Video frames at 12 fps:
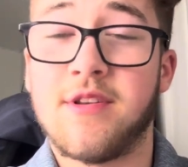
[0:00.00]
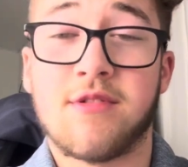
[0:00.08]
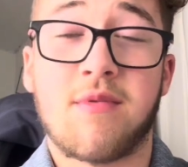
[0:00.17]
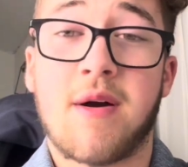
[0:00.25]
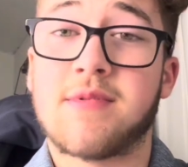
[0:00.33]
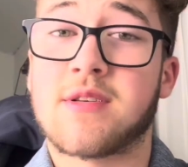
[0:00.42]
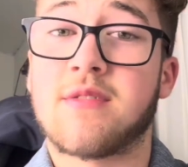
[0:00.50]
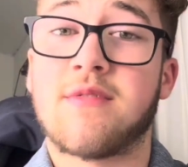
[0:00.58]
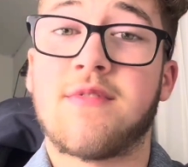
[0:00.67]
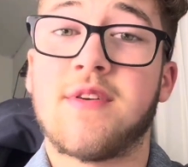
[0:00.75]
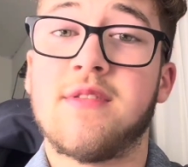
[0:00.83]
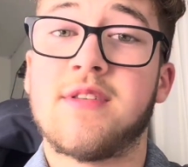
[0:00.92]
your website
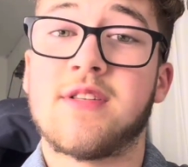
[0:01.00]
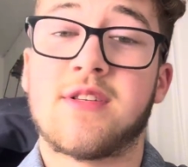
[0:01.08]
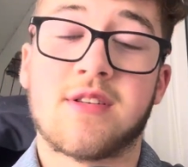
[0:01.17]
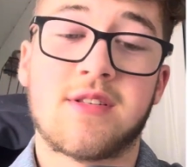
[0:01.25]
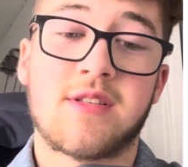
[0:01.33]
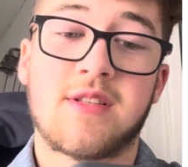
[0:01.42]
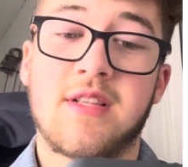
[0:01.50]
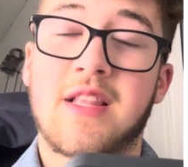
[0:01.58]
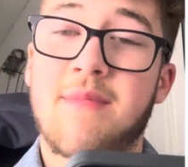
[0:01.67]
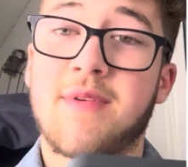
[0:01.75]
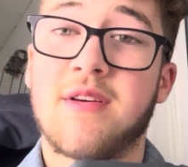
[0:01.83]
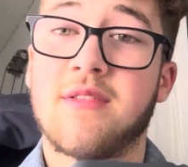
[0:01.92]
reviewed, just
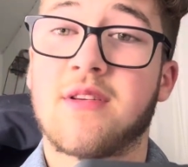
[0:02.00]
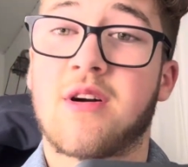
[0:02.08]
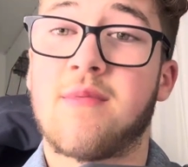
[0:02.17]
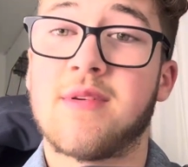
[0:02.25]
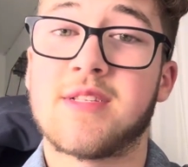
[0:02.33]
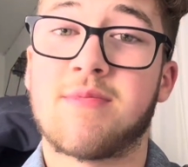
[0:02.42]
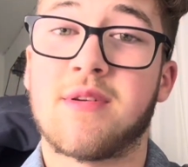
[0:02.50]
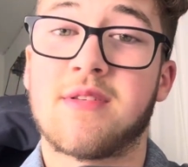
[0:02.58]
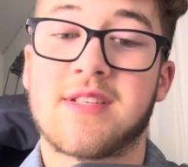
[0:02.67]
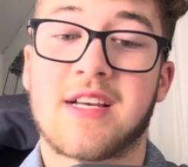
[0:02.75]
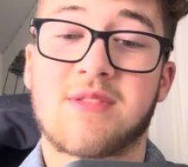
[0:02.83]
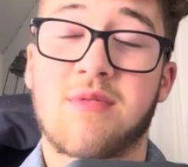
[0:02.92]
let me know in the comments,
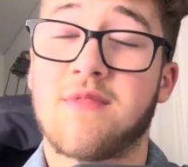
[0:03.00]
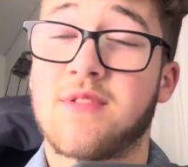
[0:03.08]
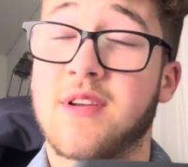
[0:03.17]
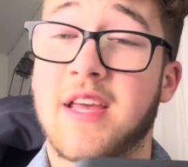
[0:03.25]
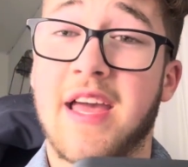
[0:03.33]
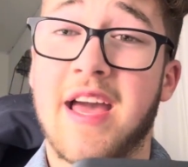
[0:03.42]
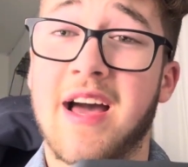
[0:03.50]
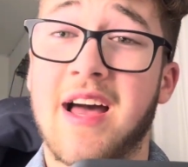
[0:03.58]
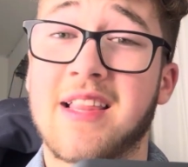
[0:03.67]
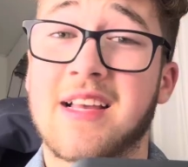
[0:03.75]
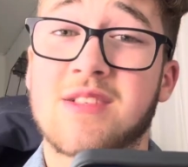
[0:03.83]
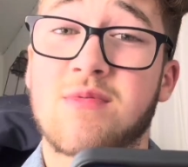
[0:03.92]
because that's what I've done here,
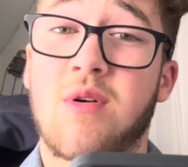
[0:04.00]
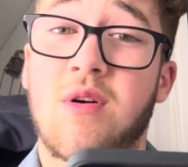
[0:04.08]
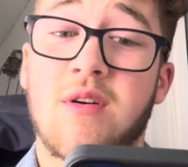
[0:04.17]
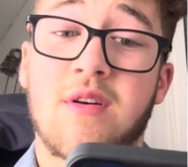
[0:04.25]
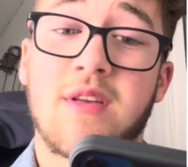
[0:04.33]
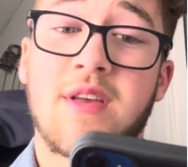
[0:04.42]
and that's what,